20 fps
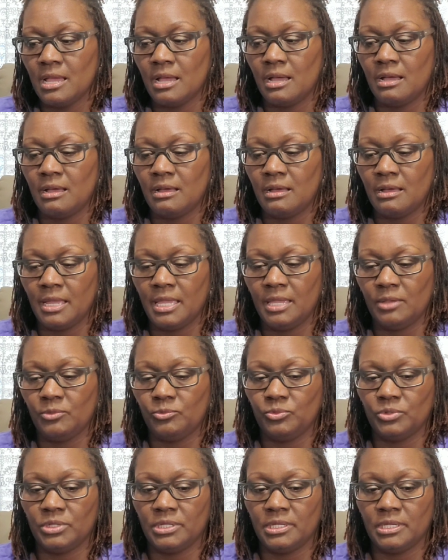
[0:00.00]

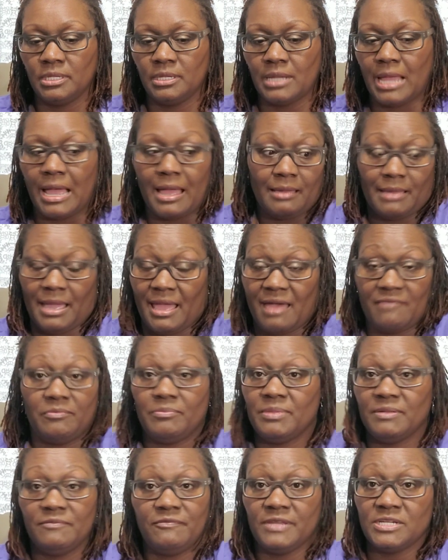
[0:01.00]
I haven't
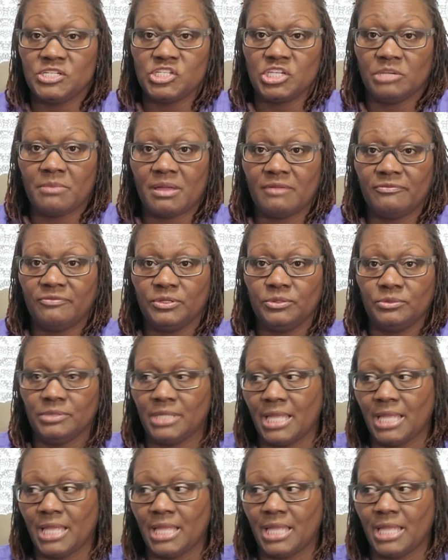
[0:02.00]
been finishing my food.